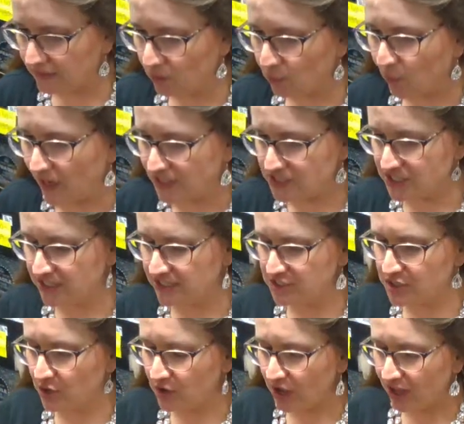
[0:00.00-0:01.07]
Watch a
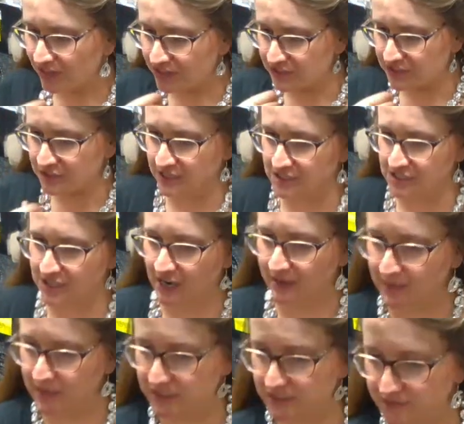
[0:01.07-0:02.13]
show called The Stranger. I'm going to